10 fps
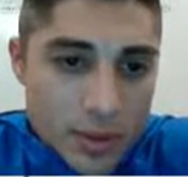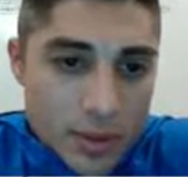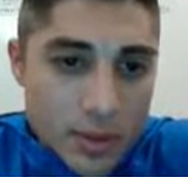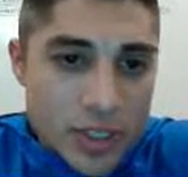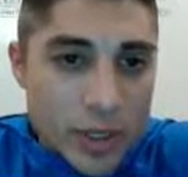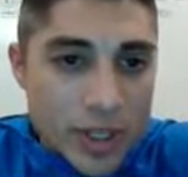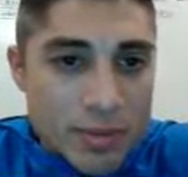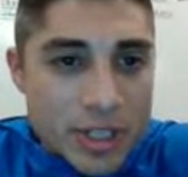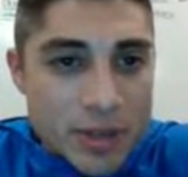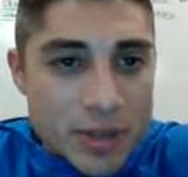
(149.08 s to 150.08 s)
That's one of
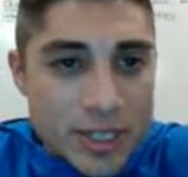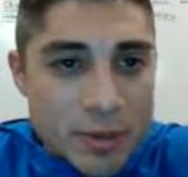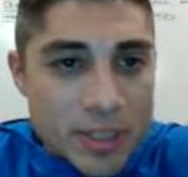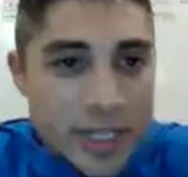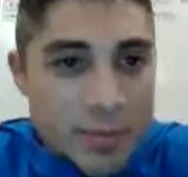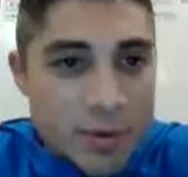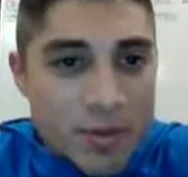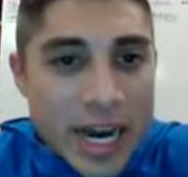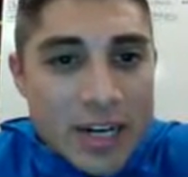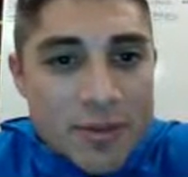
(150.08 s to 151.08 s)
the materials that is
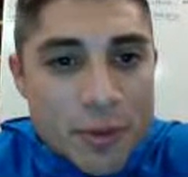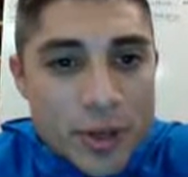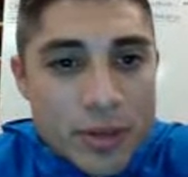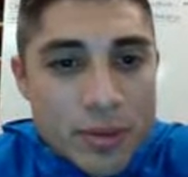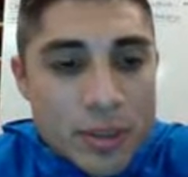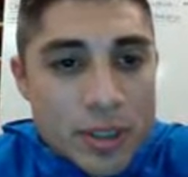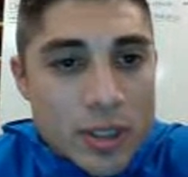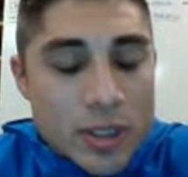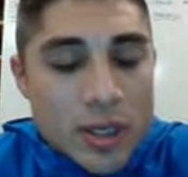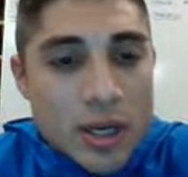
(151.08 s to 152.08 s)
provided for you.
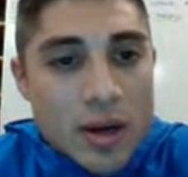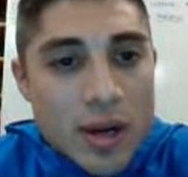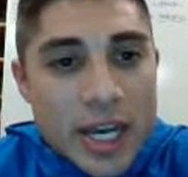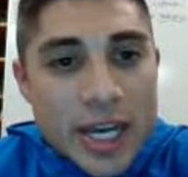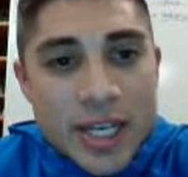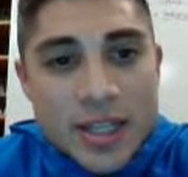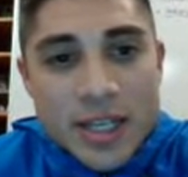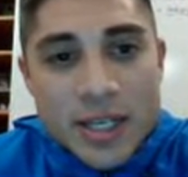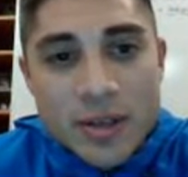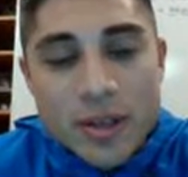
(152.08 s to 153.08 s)
All right,
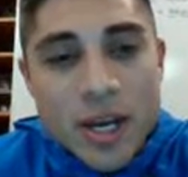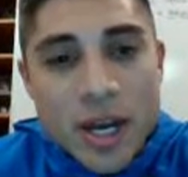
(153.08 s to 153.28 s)
and then